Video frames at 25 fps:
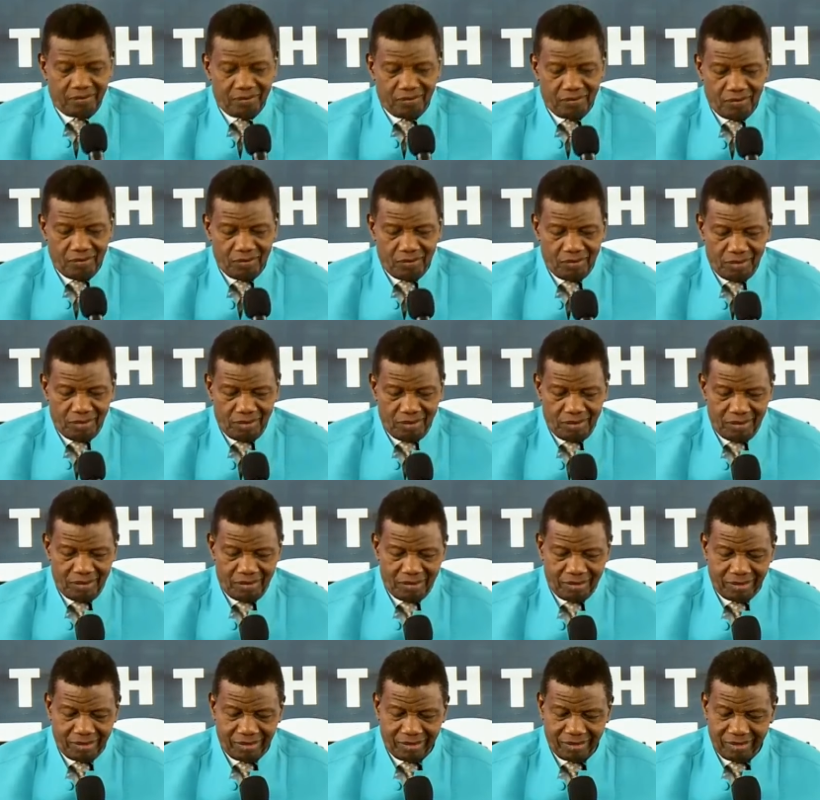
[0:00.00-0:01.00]

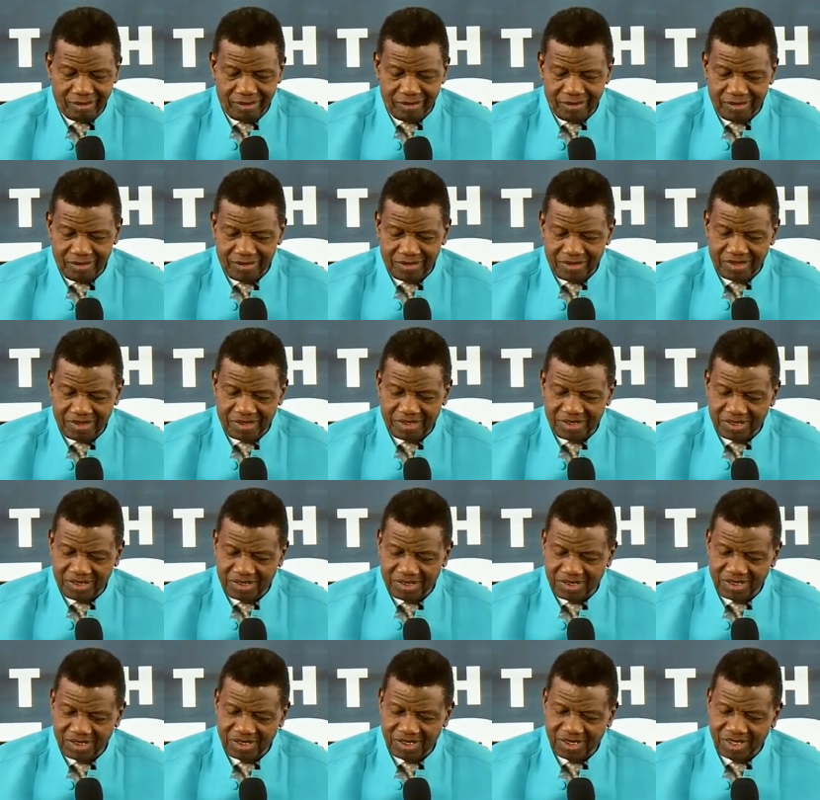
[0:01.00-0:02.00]

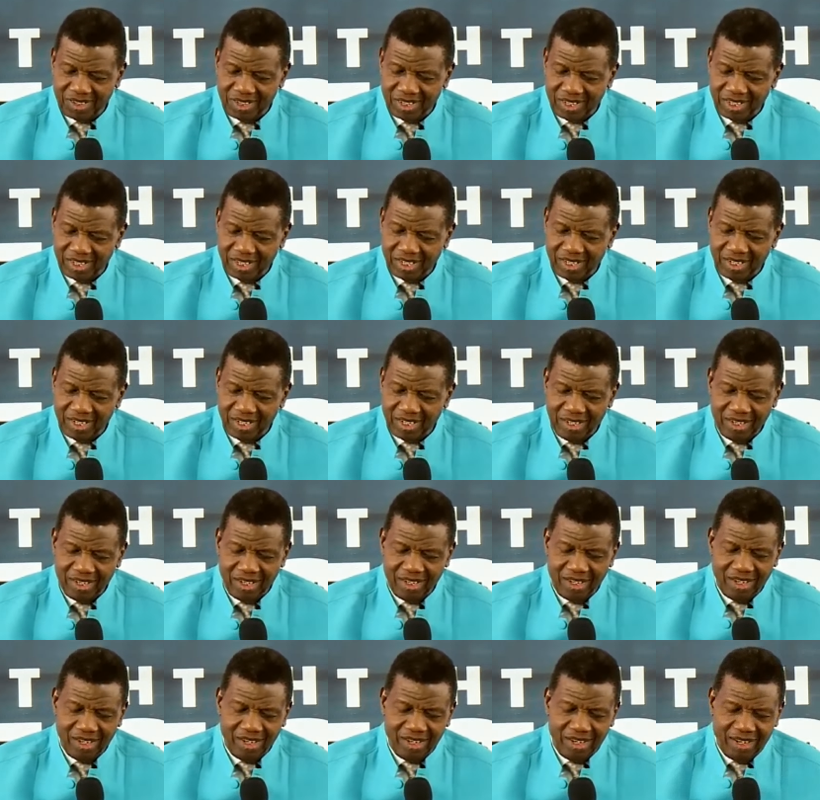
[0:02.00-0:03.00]

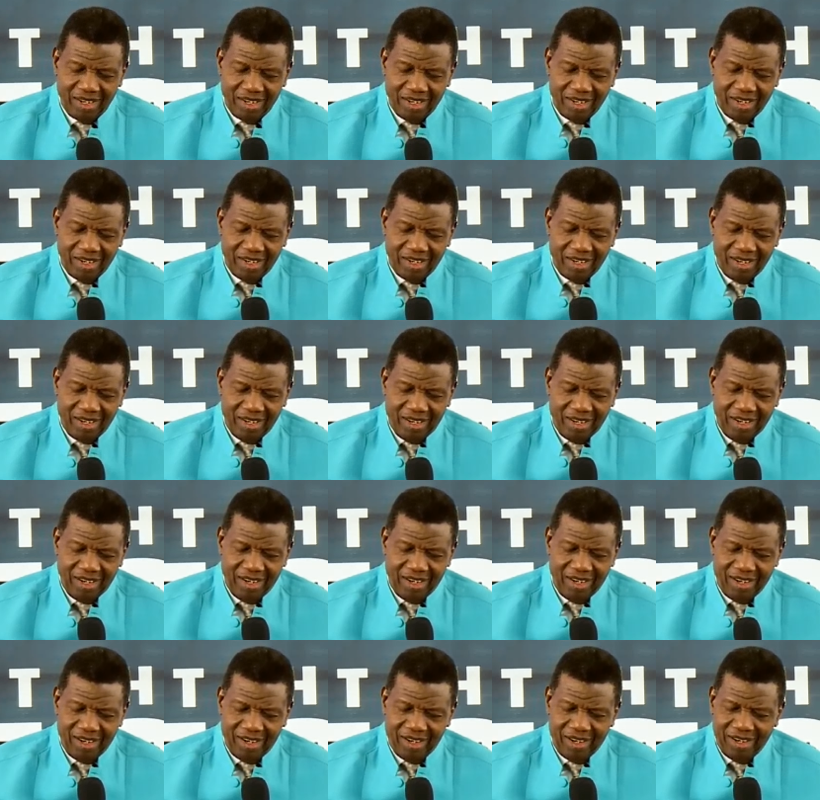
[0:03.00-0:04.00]

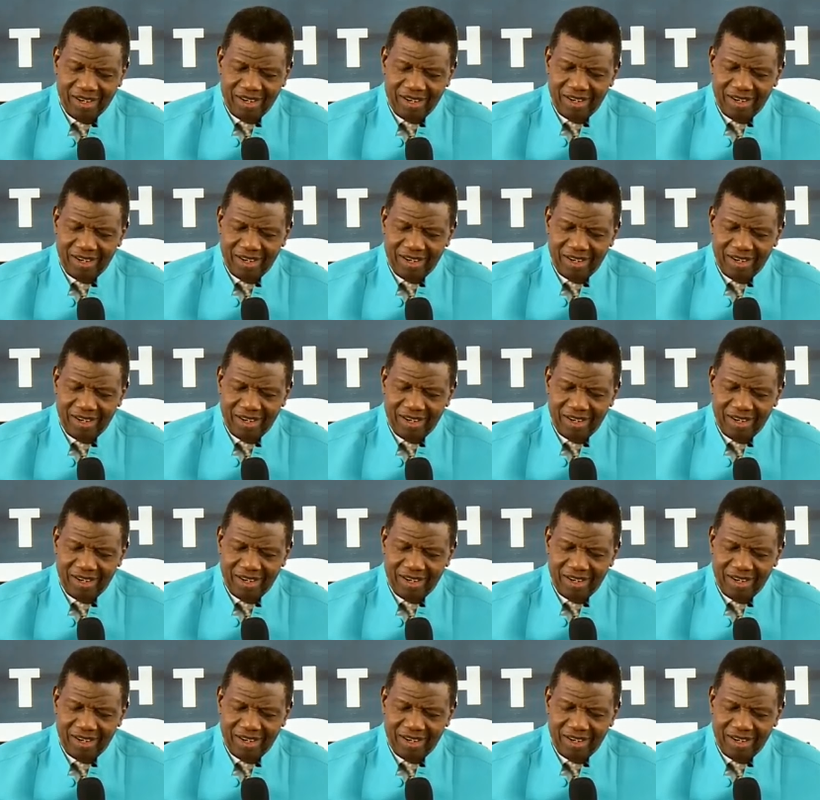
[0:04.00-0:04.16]
Nothing is said.